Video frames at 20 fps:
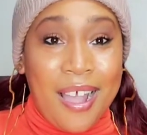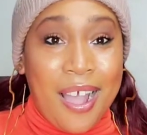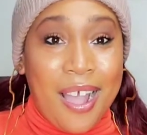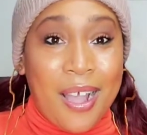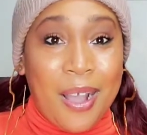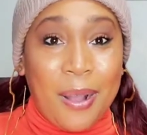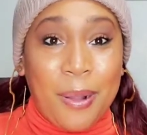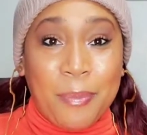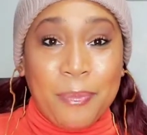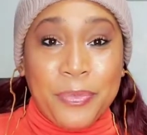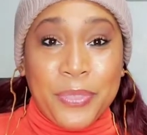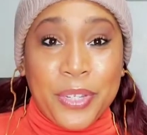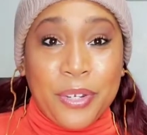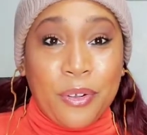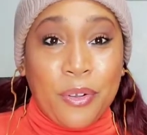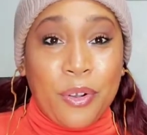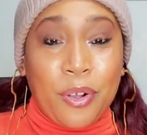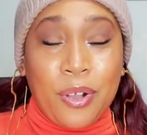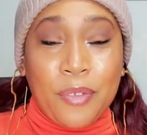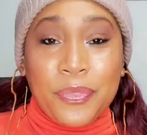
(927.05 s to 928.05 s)

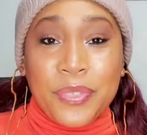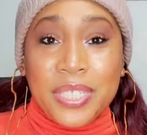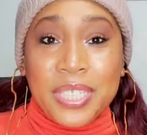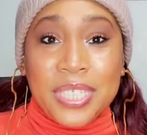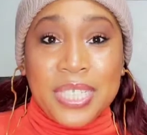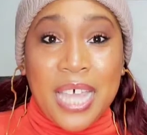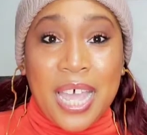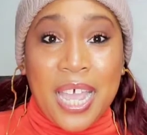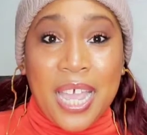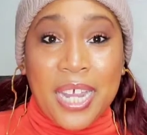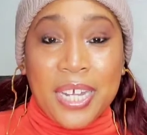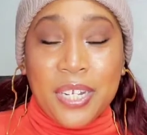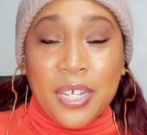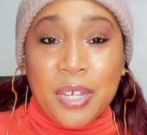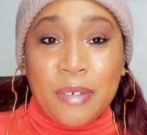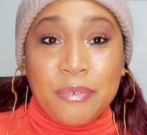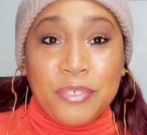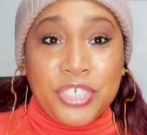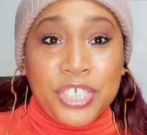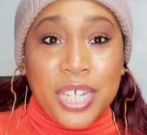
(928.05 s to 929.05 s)
They're on the side
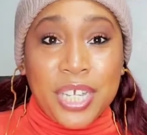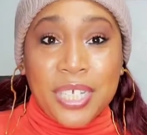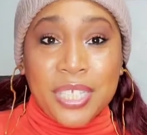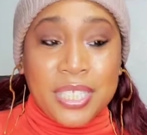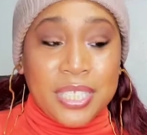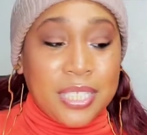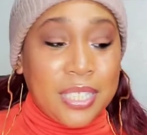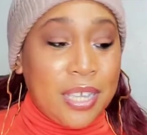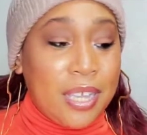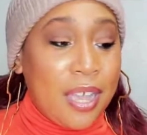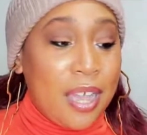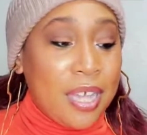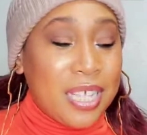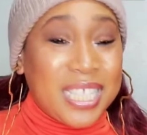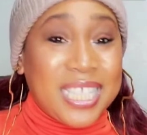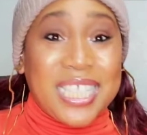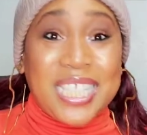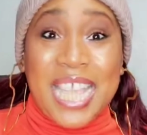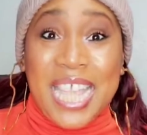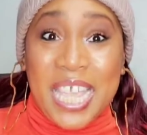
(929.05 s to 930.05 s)
of just
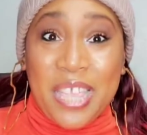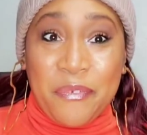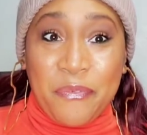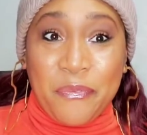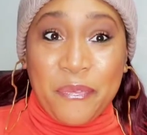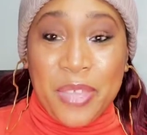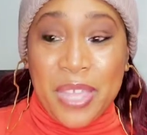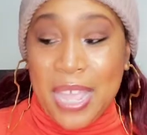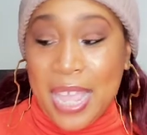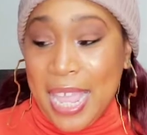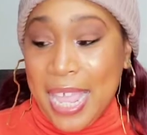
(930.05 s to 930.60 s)
safe.